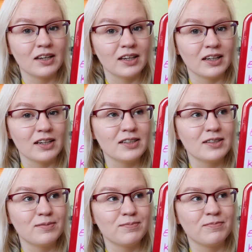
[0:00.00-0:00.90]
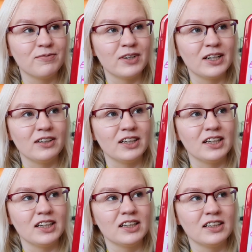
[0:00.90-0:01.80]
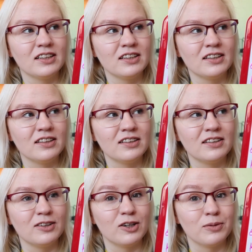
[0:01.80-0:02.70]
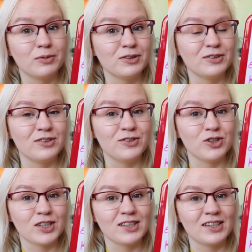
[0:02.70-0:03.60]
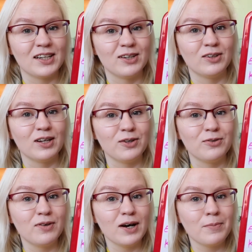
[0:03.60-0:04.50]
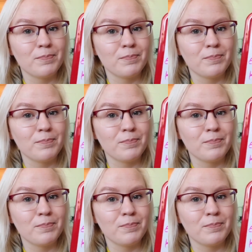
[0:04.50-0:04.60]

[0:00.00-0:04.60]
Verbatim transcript: It is very common to just say ole hyvä.